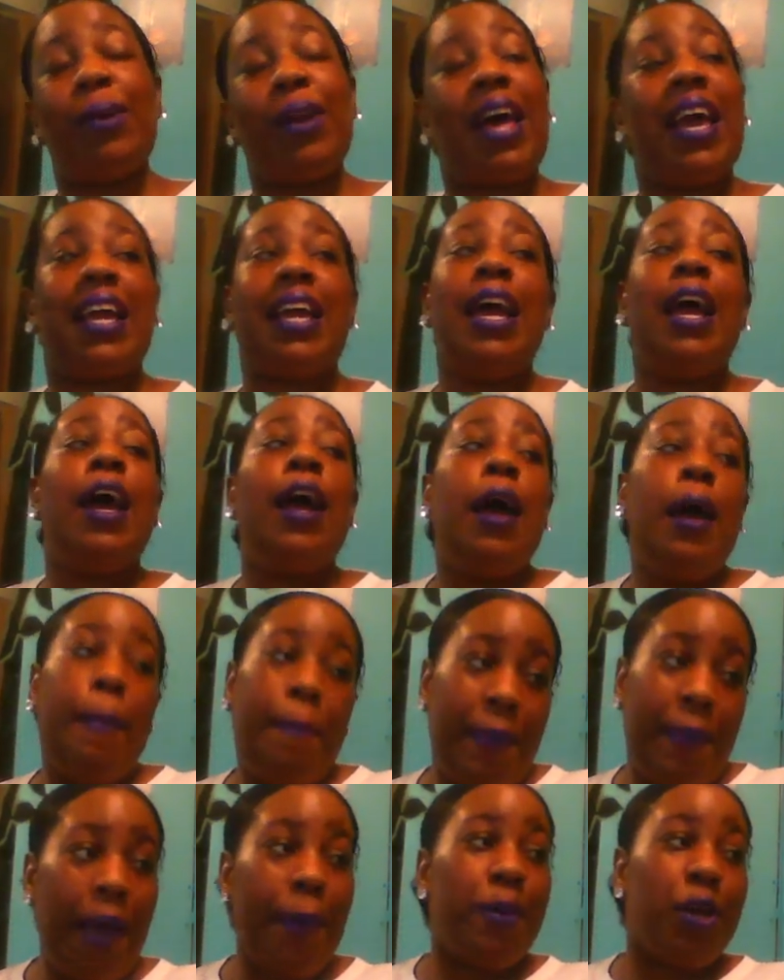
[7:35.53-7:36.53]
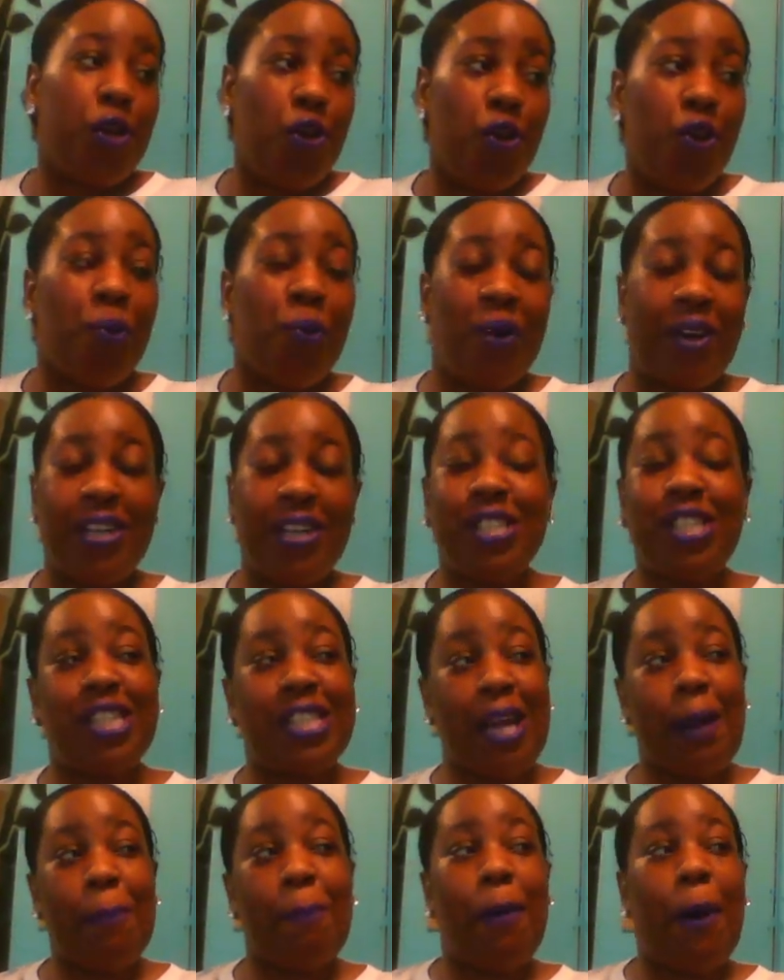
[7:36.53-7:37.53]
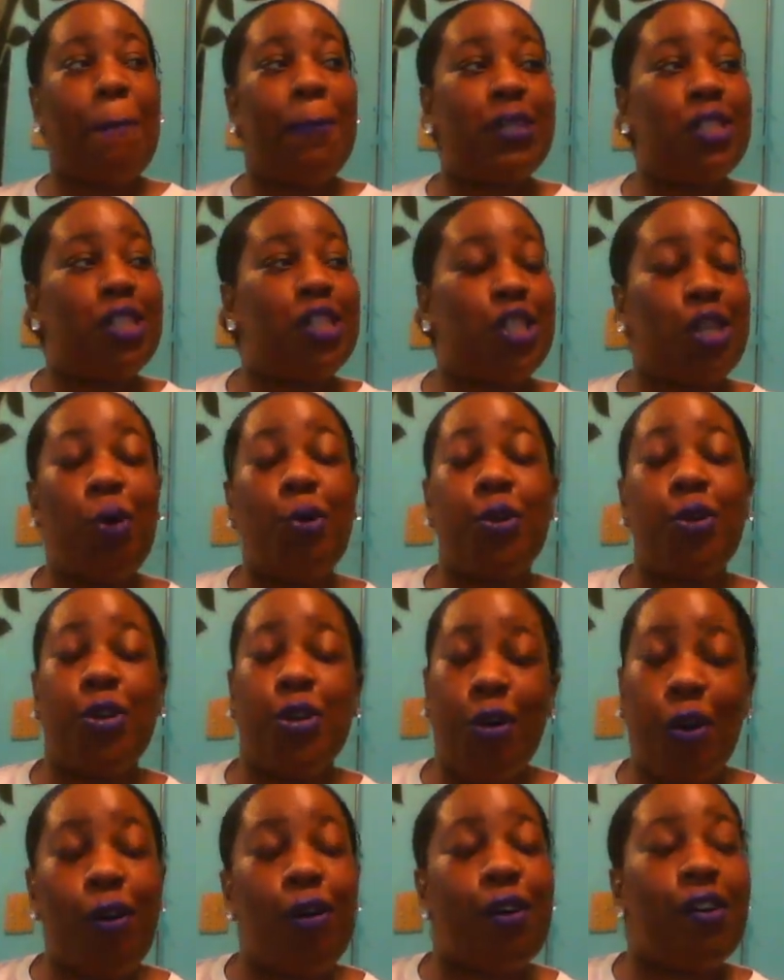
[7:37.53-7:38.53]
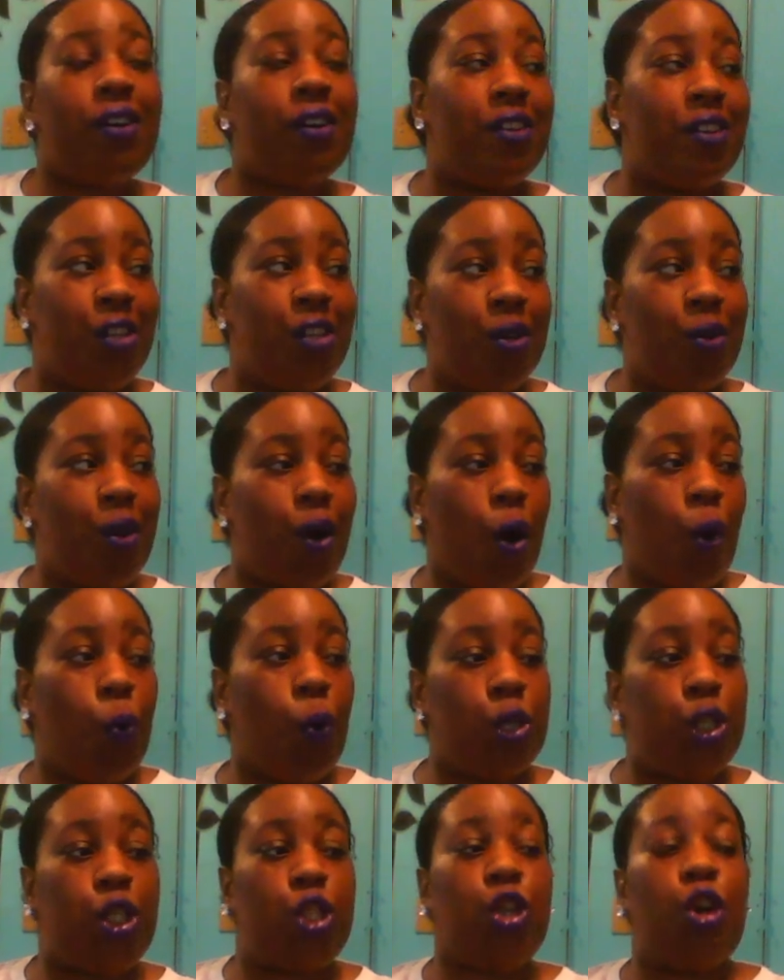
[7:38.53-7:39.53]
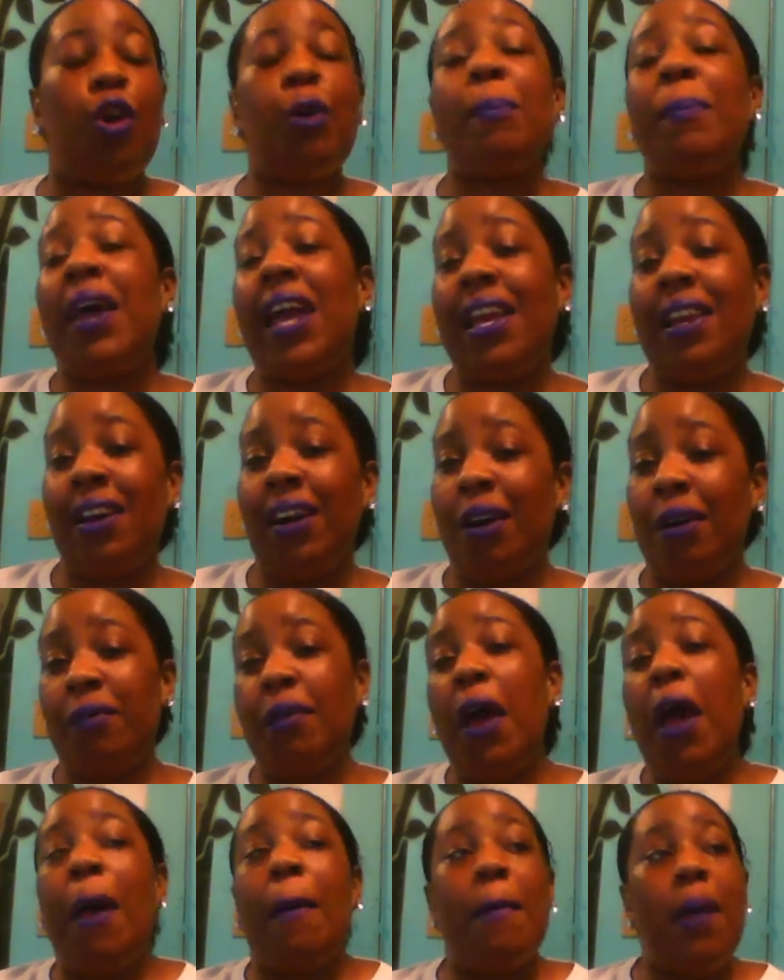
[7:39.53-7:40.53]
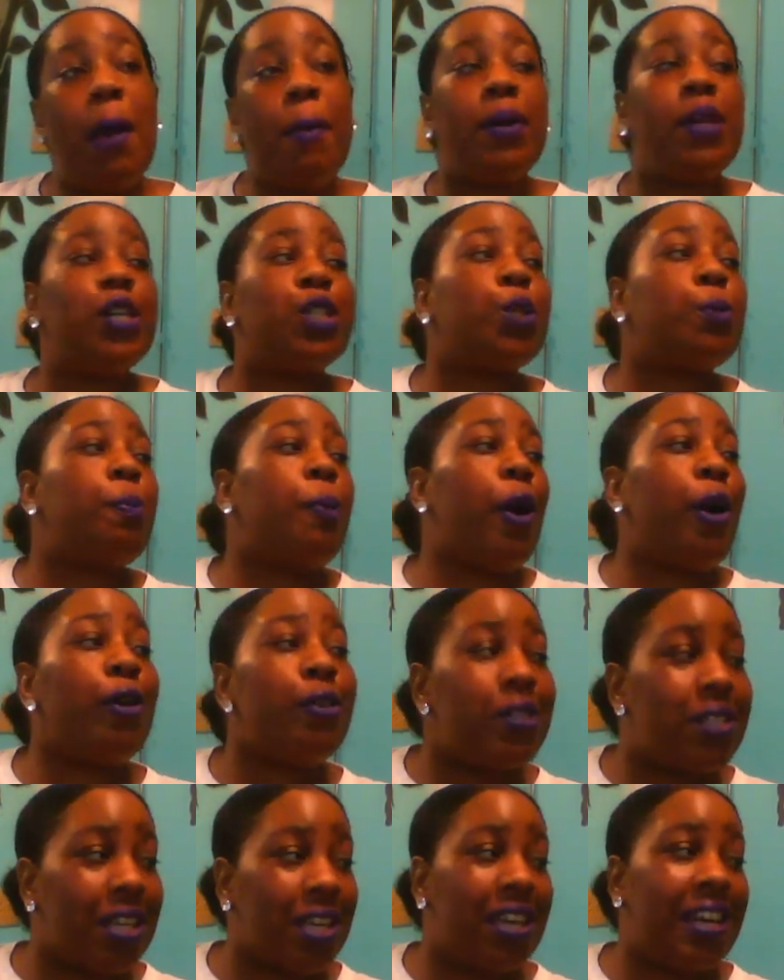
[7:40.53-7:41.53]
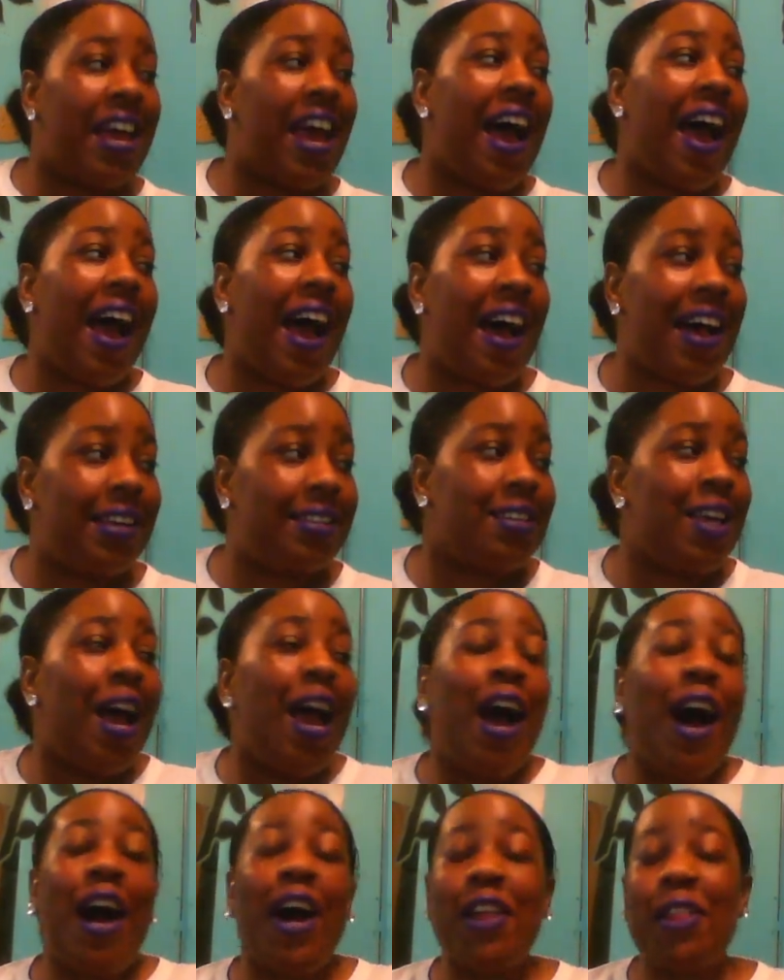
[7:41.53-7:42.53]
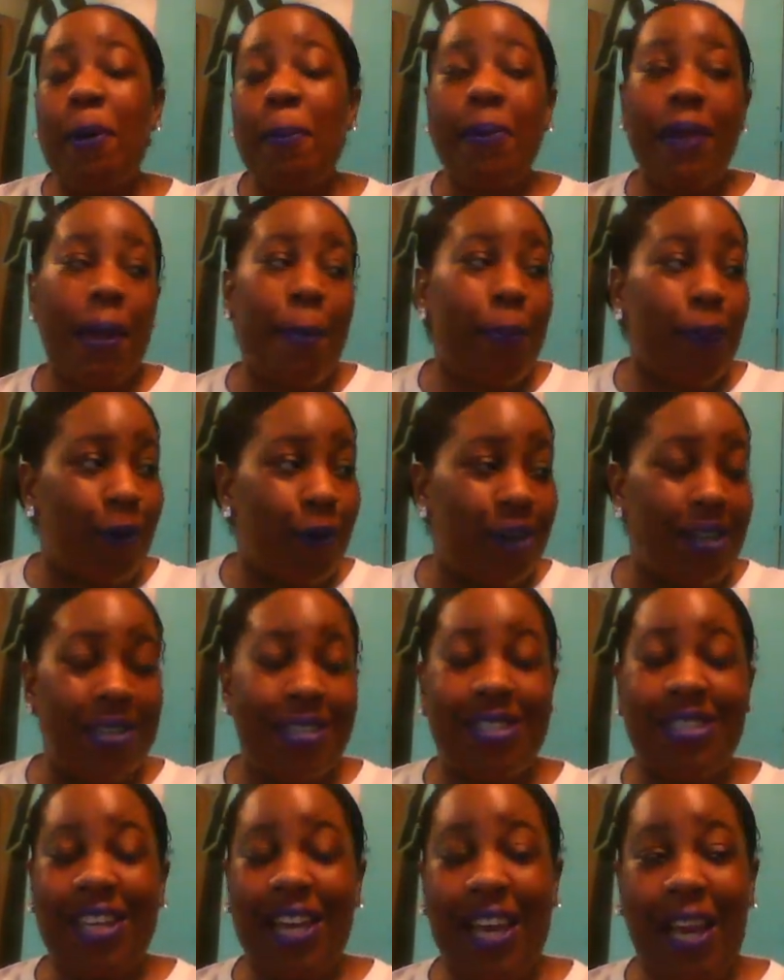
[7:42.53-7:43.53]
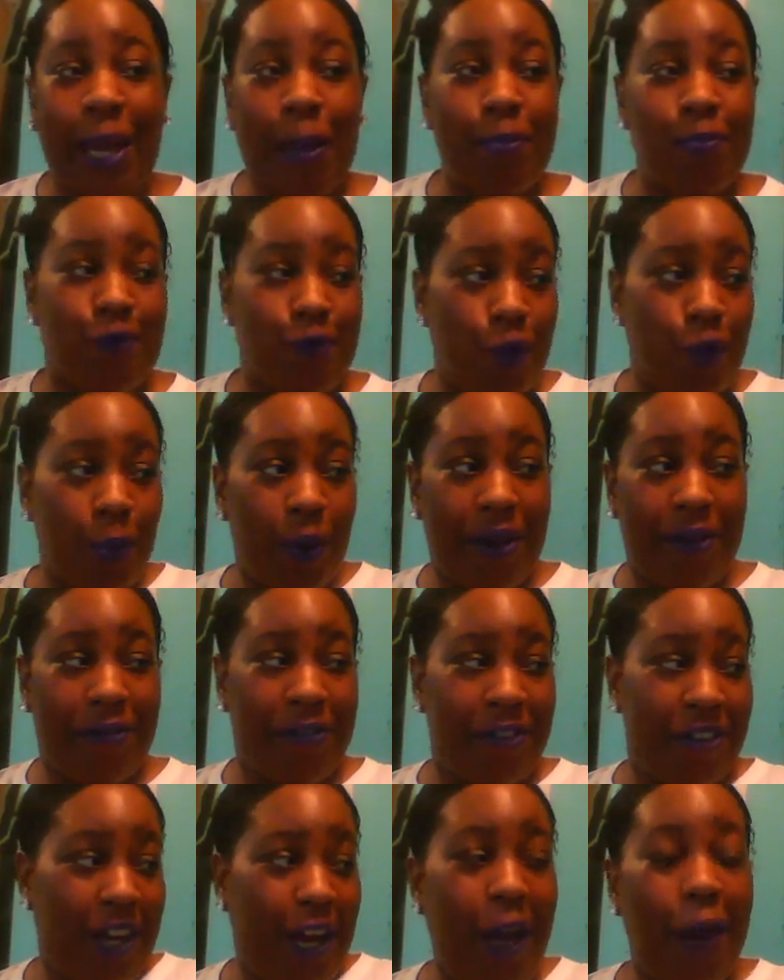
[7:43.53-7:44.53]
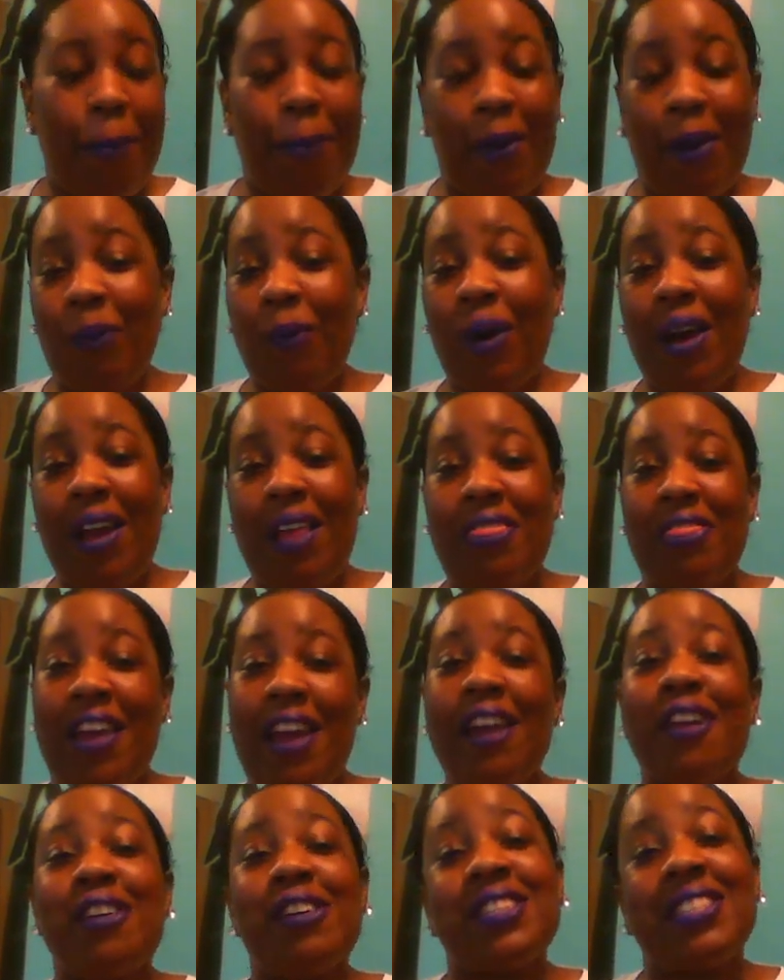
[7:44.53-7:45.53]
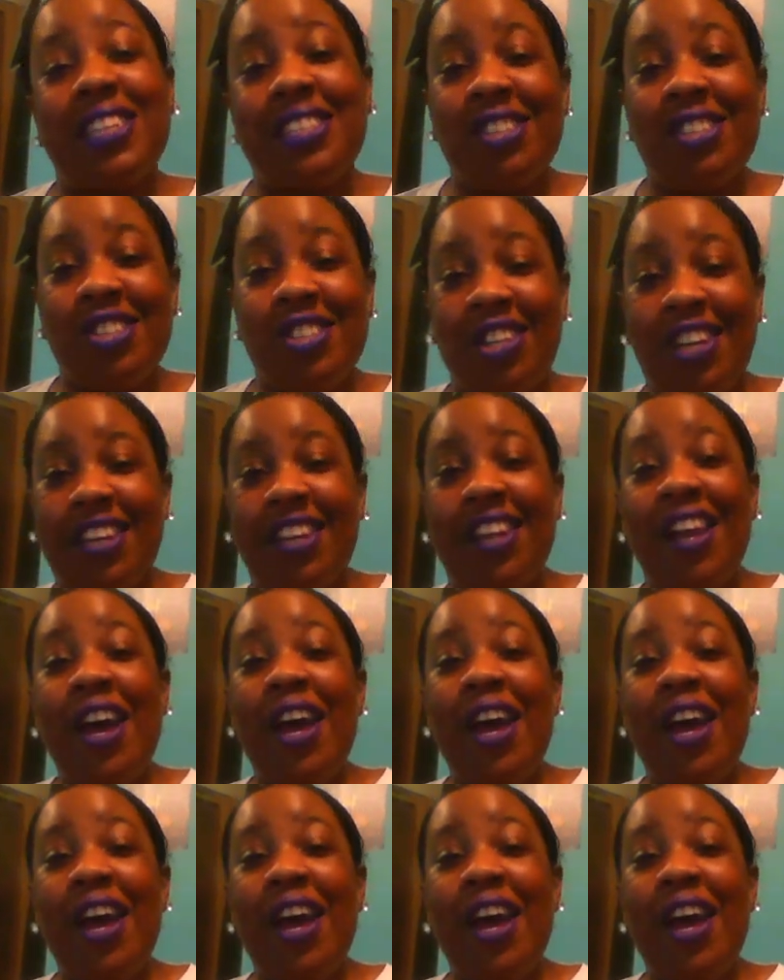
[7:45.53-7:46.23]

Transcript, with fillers: Like maybe you want to step up and show your you know what you're made of maybe this person has other people on the team rooting for them and wanting their attention